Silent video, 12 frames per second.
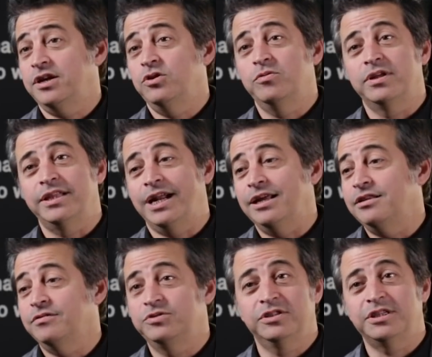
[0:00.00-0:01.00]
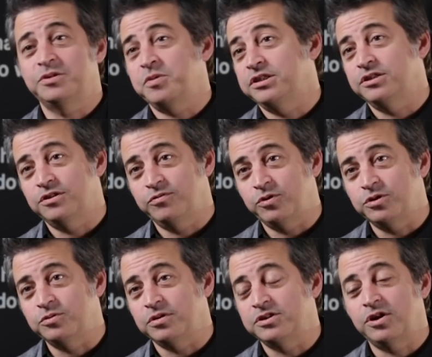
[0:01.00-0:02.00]
is another one that I love just as much as the
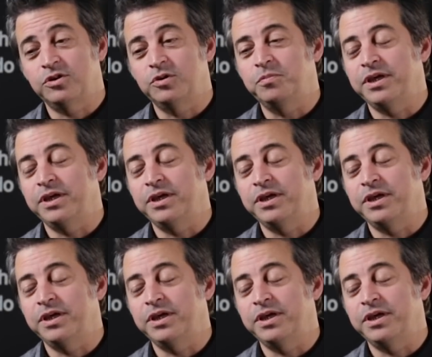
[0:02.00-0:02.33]
first one. It's hard to